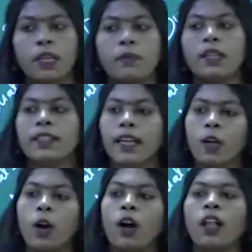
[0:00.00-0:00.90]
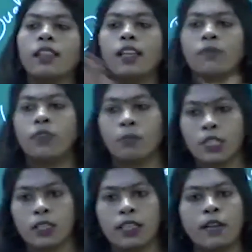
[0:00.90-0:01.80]
will take all the
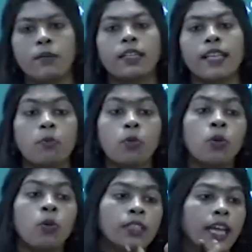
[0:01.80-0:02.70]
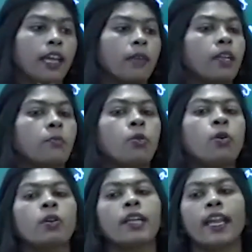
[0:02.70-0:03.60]
information that will take more time and
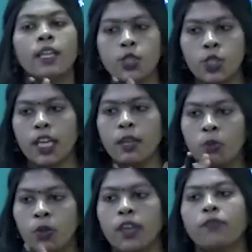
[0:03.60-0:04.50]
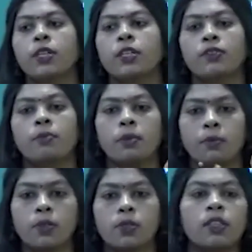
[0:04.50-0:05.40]
more energy and more effort from the
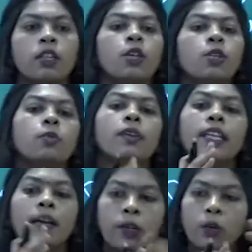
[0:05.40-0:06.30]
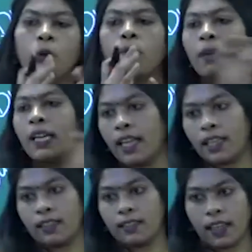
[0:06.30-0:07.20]
person. So we never go by that
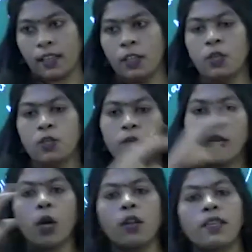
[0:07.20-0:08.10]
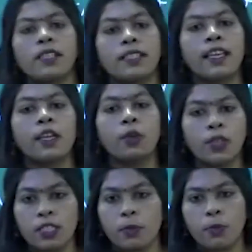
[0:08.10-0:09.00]
side. So we always take a
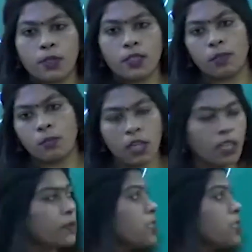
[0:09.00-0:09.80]
heuristic processing model, which is